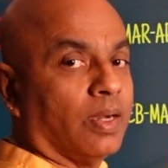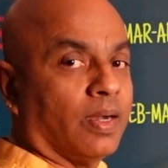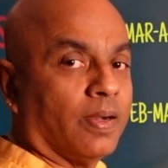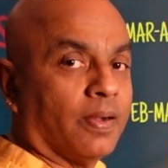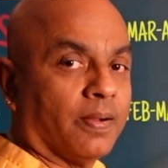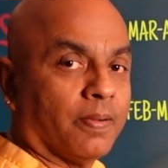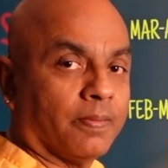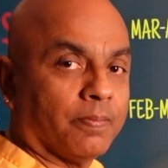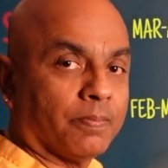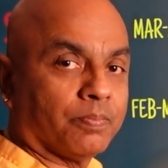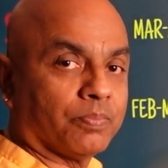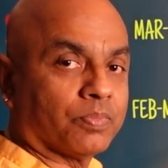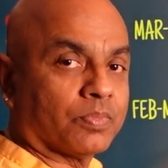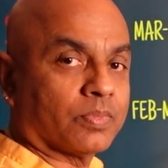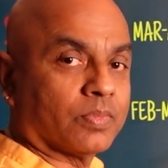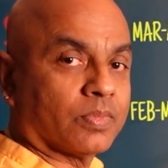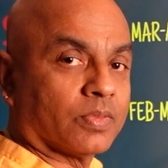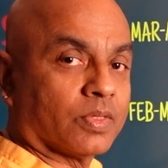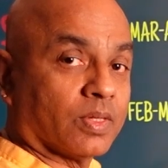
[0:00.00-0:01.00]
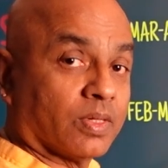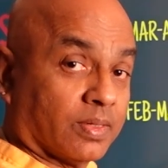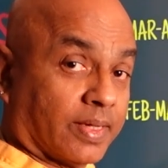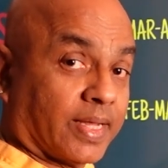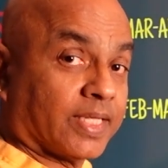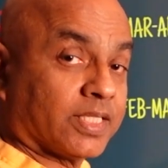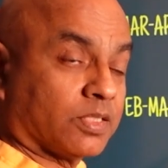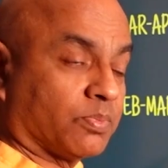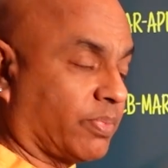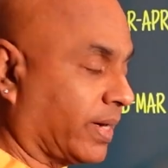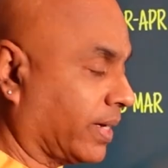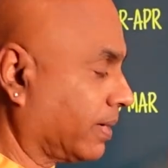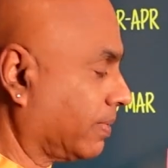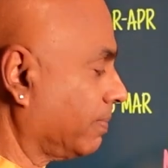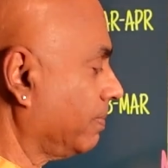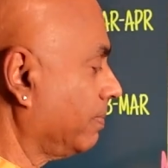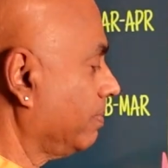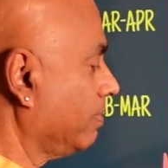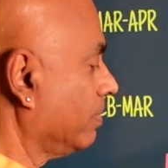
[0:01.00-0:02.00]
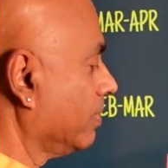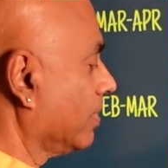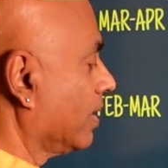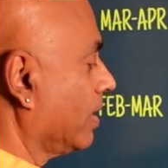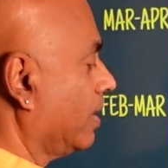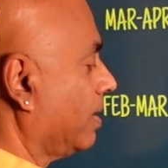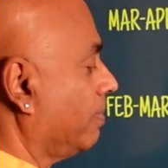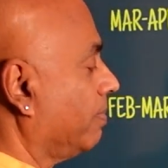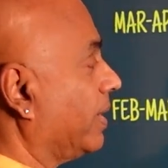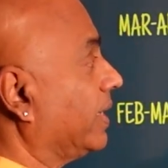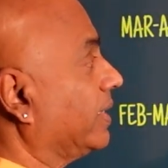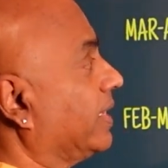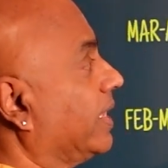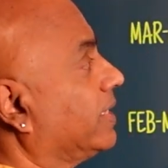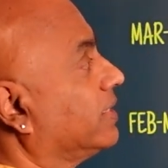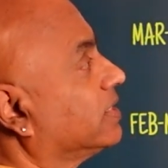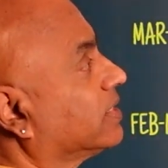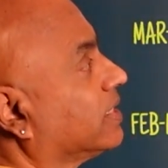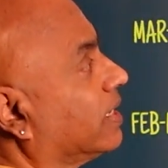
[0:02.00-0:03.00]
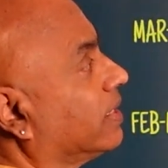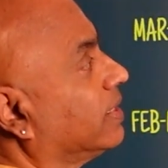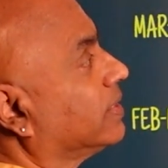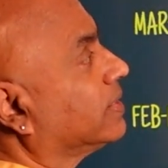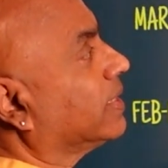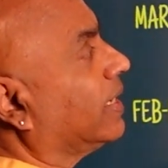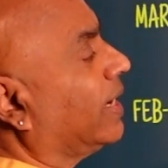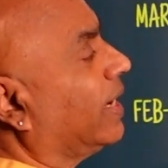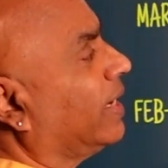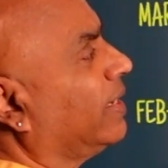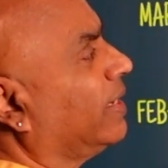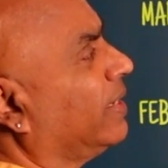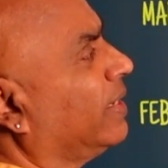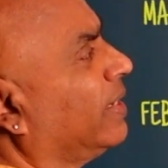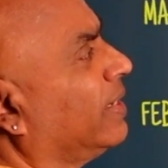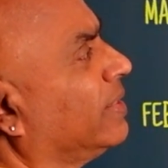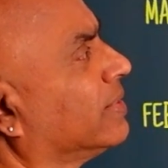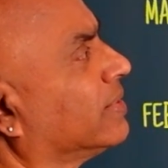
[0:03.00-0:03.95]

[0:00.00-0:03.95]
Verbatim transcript: um, get spring. By then, sun is in